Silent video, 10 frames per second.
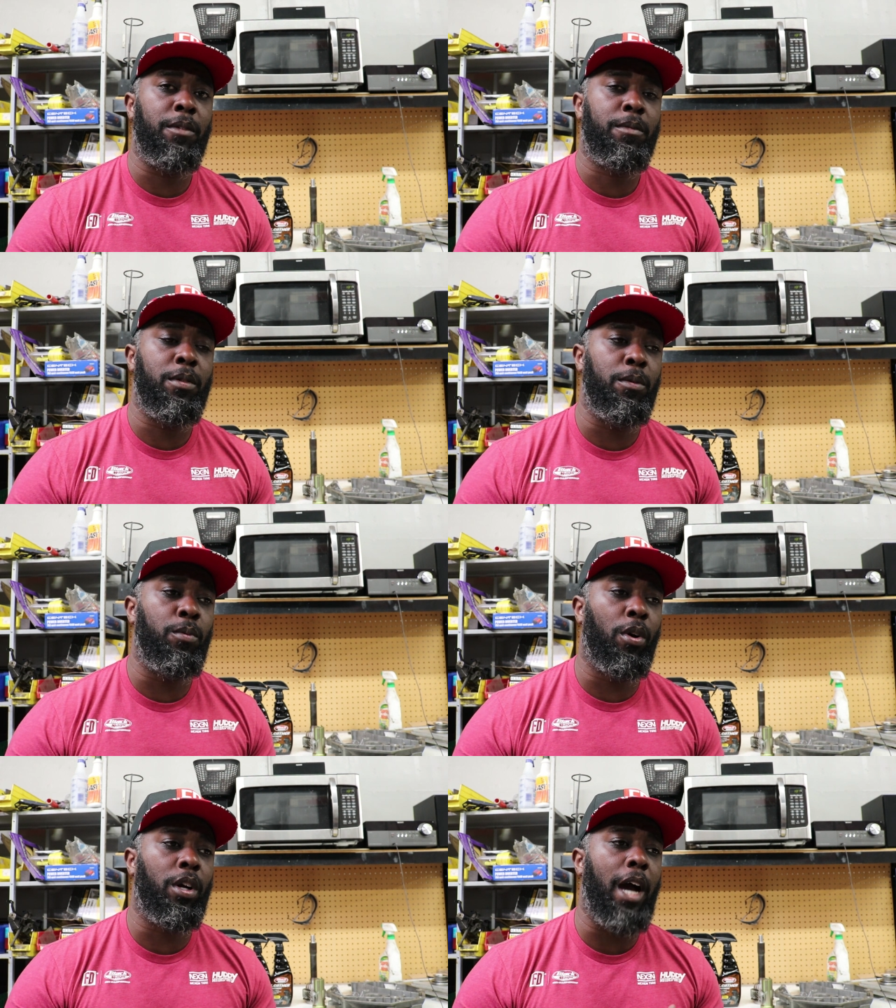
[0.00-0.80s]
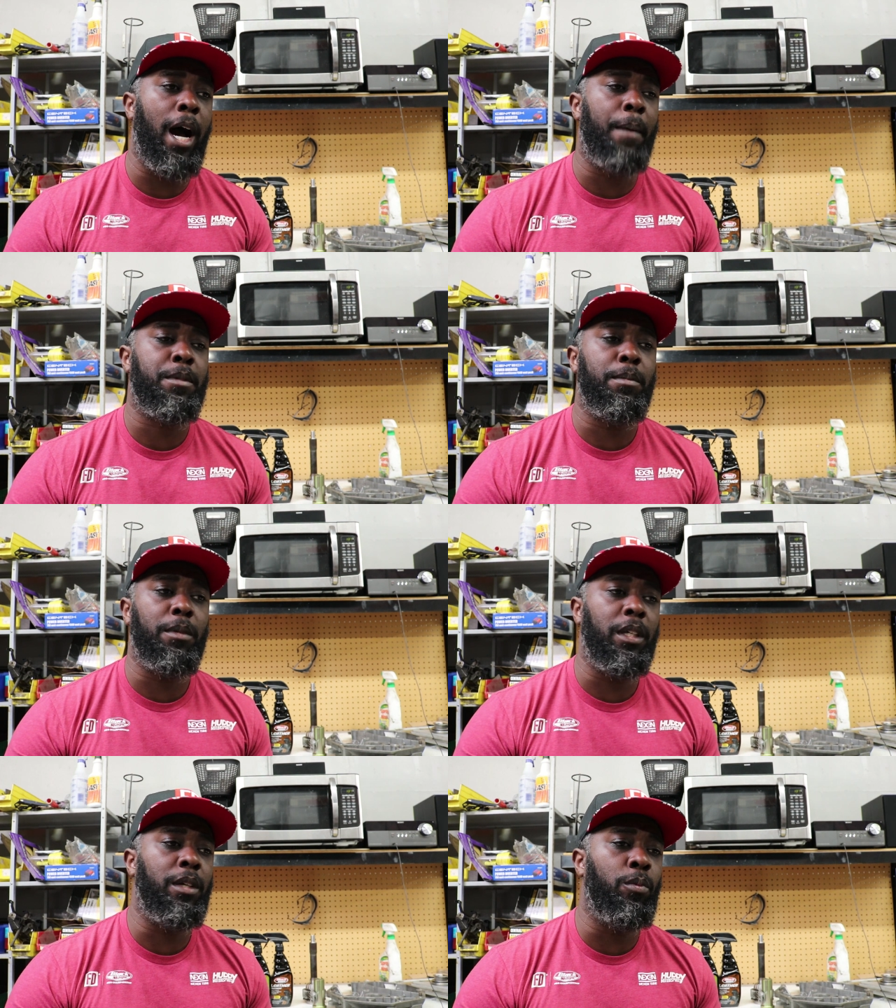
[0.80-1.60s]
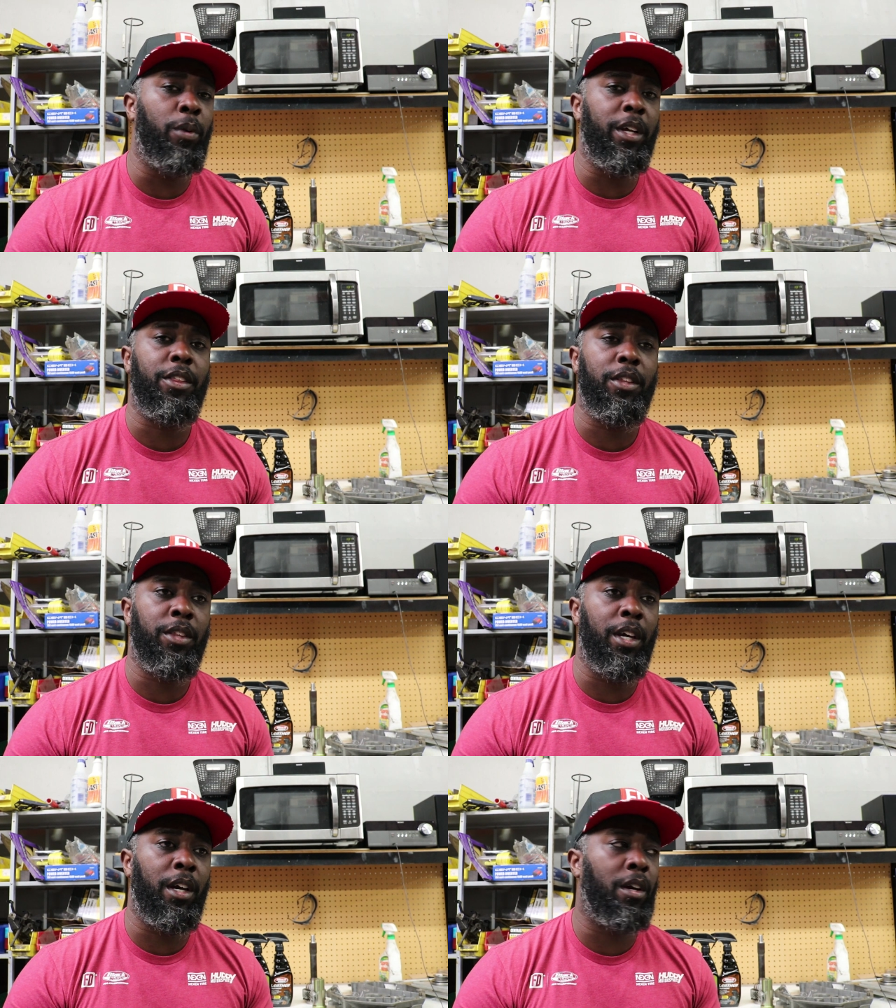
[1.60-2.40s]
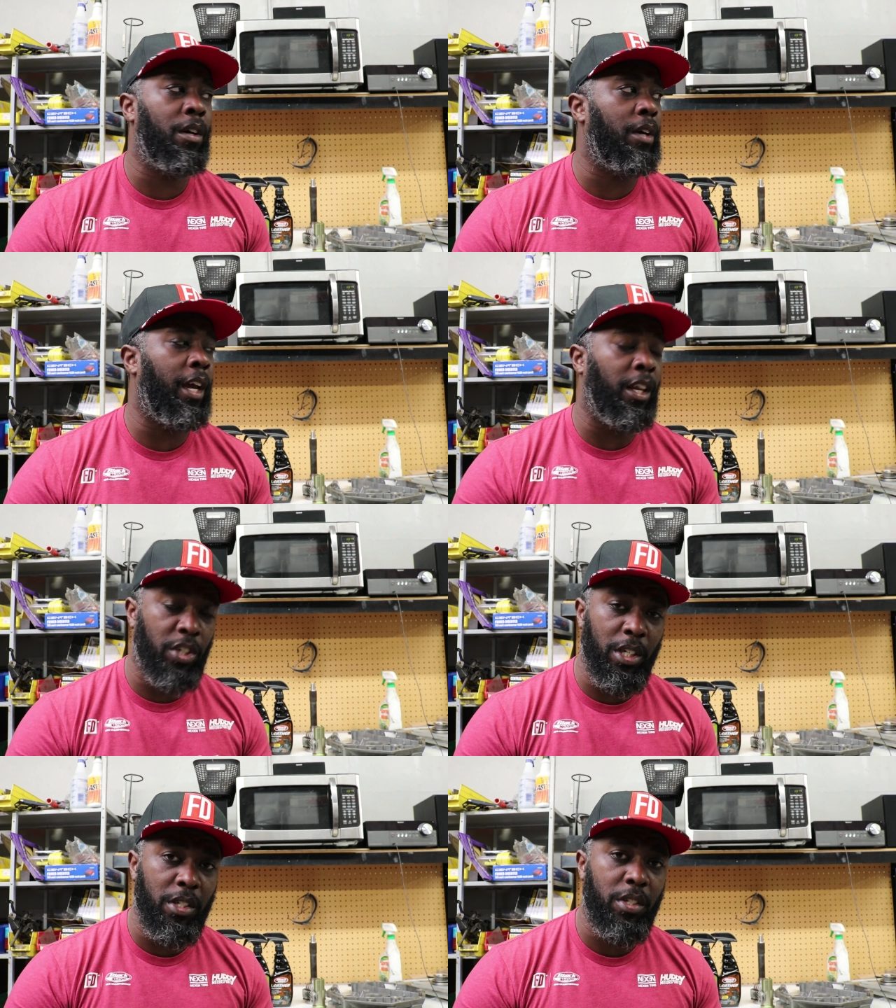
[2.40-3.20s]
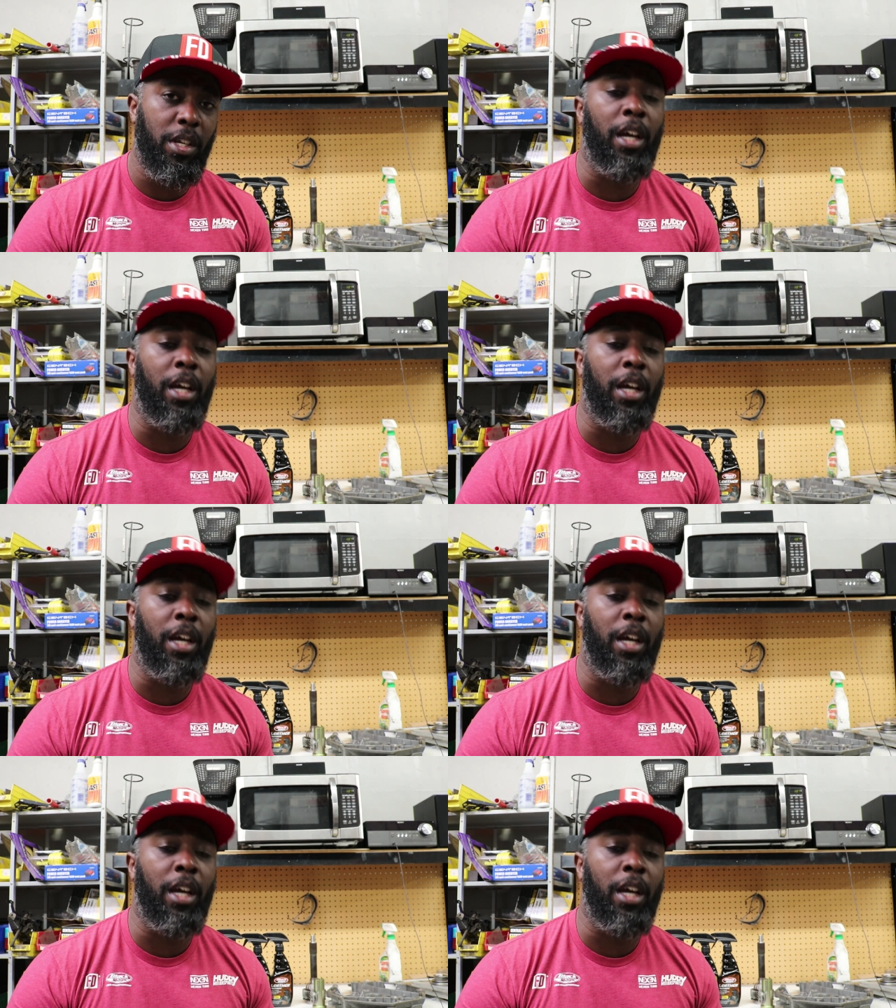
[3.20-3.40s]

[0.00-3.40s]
to work optimally with their engines